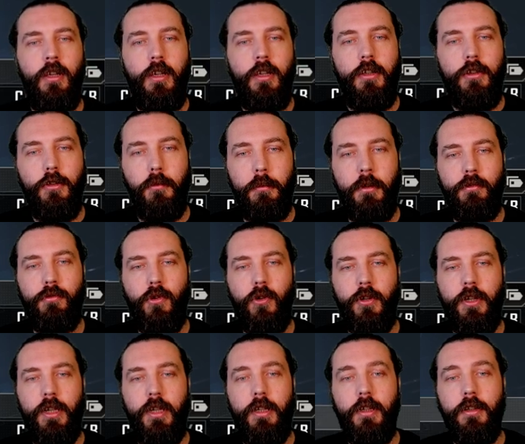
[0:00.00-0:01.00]
You'd be
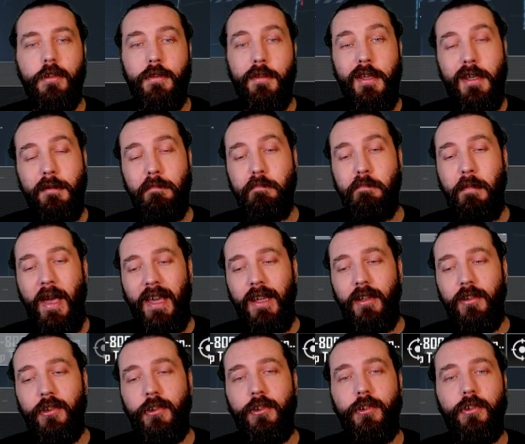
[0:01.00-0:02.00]
running the
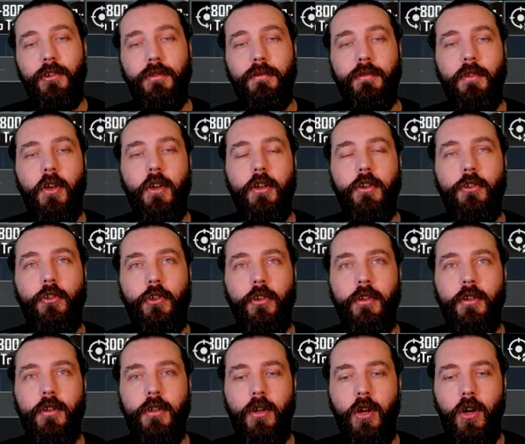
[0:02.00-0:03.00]
base
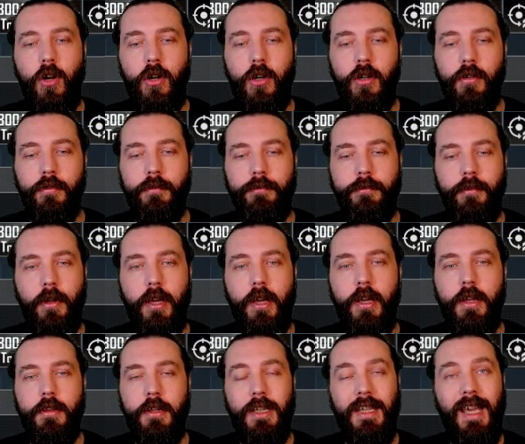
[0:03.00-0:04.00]
version of
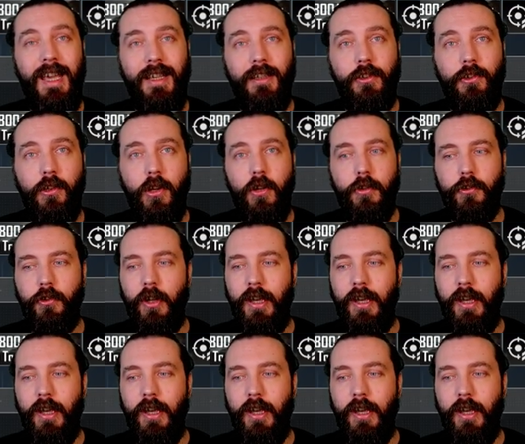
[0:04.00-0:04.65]
the A slot,